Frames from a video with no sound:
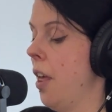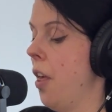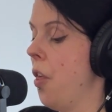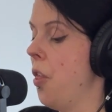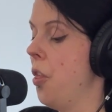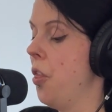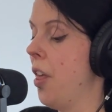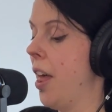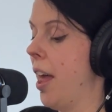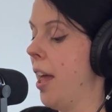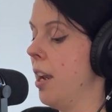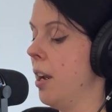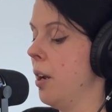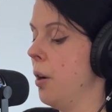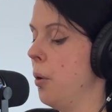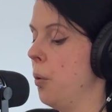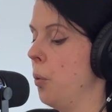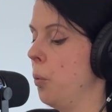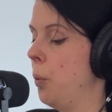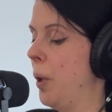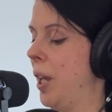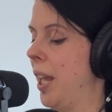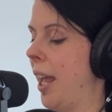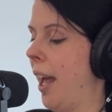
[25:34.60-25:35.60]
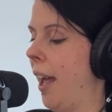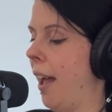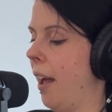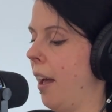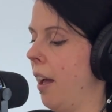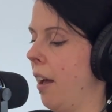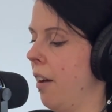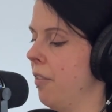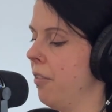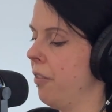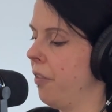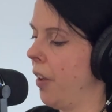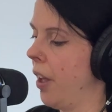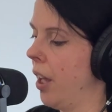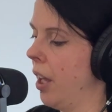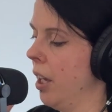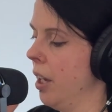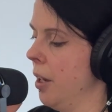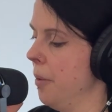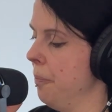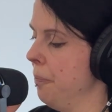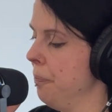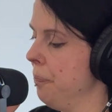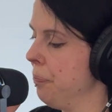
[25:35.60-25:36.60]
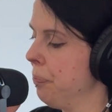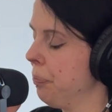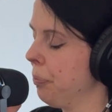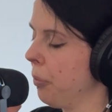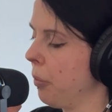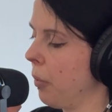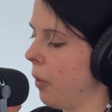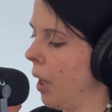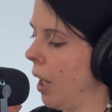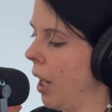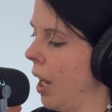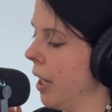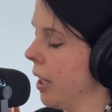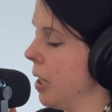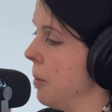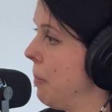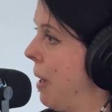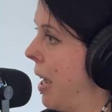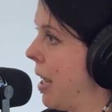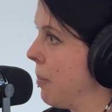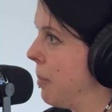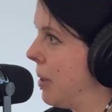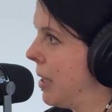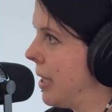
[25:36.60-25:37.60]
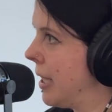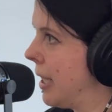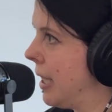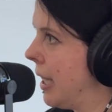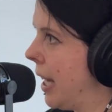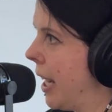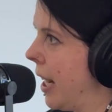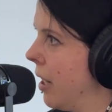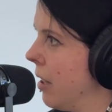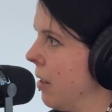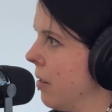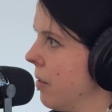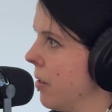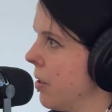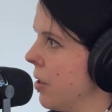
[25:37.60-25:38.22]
then we have a compatibility layer.